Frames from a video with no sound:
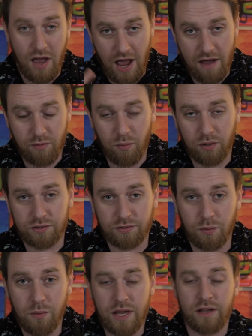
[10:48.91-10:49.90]
Have a
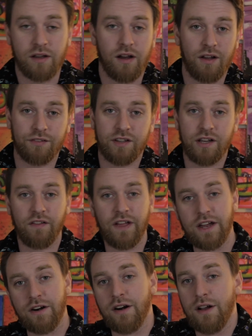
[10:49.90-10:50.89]
wonderful week. I'll see you
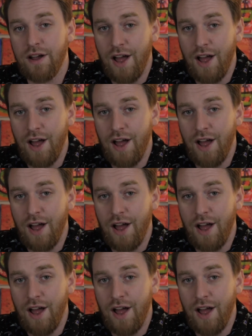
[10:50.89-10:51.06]
later.